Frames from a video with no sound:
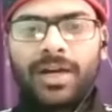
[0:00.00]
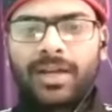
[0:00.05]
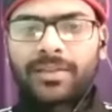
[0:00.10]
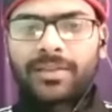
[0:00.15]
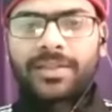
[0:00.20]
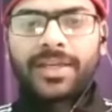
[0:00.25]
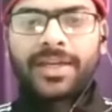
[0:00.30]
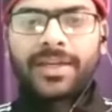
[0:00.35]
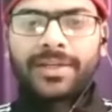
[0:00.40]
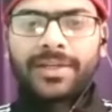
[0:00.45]
are
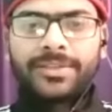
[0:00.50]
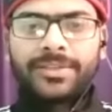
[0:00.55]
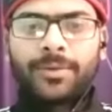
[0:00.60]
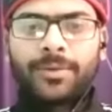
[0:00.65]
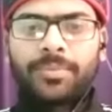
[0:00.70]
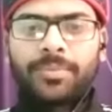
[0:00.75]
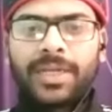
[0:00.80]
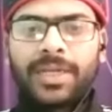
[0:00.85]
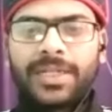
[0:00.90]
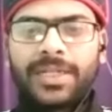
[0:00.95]
there in
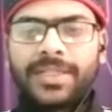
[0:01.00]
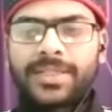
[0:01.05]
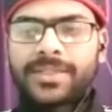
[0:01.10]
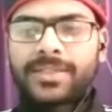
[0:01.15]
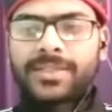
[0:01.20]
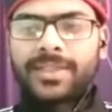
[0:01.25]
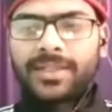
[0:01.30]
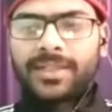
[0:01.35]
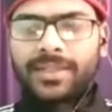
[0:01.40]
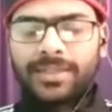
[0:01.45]
your
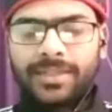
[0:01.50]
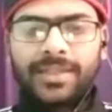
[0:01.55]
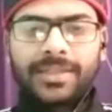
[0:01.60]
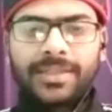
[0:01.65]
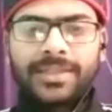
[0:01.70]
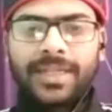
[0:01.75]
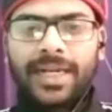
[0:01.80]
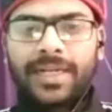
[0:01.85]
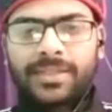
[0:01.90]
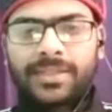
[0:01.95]
place,
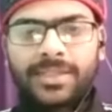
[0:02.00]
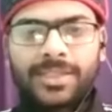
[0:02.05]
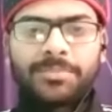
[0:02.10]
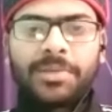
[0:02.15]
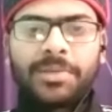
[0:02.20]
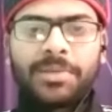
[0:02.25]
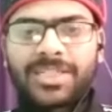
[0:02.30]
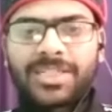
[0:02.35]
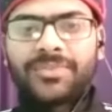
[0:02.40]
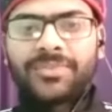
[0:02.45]
that is
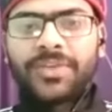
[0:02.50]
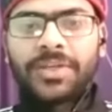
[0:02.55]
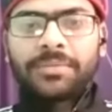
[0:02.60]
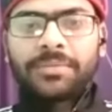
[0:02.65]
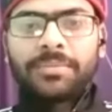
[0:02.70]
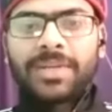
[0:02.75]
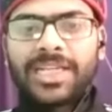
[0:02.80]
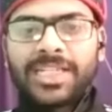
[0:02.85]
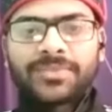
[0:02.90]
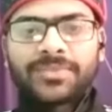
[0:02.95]

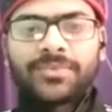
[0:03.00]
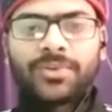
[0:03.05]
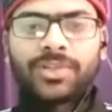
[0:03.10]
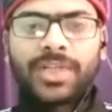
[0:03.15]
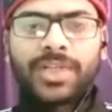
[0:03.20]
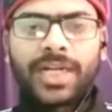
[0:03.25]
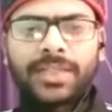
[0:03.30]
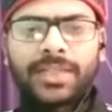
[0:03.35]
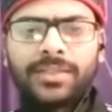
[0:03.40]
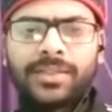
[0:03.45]
specific place for
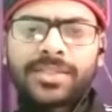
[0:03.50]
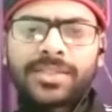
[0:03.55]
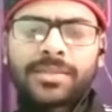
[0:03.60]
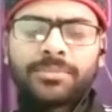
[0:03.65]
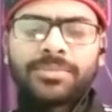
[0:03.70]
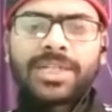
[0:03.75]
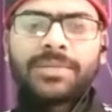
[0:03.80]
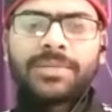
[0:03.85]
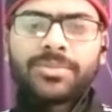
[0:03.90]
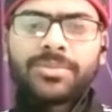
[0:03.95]
that.
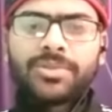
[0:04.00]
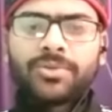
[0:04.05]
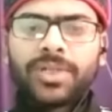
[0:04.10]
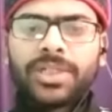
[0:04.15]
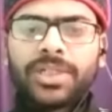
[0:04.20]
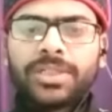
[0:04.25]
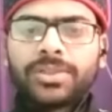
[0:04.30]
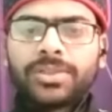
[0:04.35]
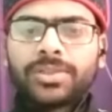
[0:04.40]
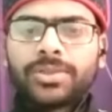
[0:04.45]
Sometimes you
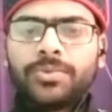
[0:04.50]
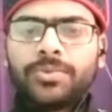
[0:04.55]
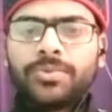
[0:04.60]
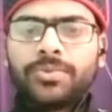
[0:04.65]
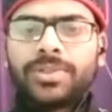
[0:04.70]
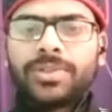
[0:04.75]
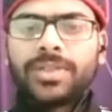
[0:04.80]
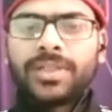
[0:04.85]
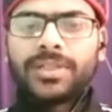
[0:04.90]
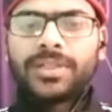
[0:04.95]
can
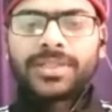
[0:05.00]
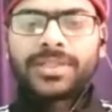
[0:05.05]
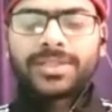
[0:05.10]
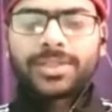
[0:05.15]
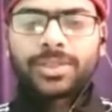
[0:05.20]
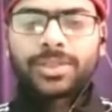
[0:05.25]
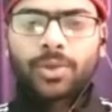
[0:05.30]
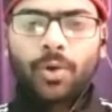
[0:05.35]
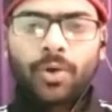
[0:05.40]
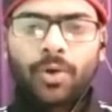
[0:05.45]
shoot
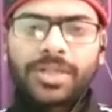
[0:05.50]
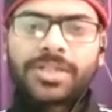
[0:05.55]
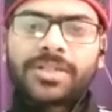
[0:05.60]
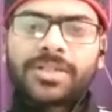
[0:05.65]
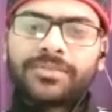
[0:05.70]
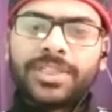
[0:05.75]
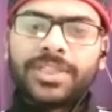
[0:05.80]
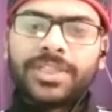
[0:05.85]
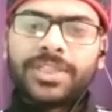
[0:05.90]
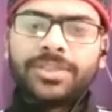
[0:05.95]

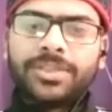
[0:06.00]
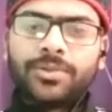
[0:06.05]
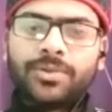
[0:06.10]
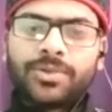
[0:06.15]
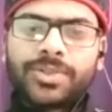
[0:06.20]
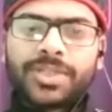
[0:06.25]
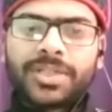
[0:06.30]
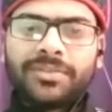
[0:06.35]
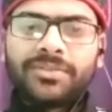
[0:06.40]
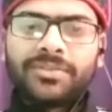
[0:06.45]
short
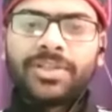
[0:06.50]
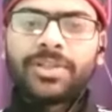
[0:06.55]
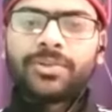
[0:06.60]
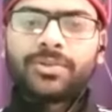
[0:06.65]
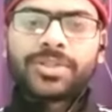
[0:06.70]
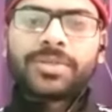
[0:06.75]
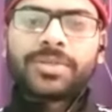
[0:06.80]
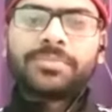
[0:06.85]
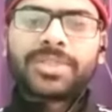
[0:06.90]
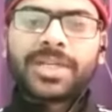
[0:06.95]
videos and even
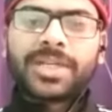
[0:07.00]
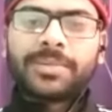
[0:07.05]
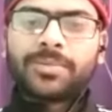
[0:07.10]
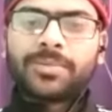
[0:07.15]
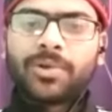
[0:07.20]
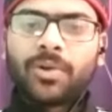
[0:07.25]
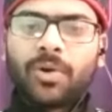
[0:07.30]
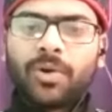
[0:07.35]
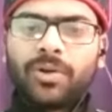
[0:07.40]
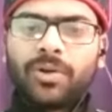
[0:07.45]
though sometimes
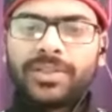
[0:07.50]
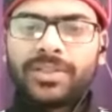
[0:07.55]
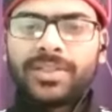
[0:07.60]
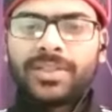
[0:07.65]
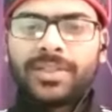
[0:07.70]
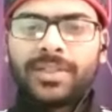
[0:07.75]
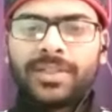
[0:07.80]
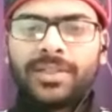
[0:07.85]
long.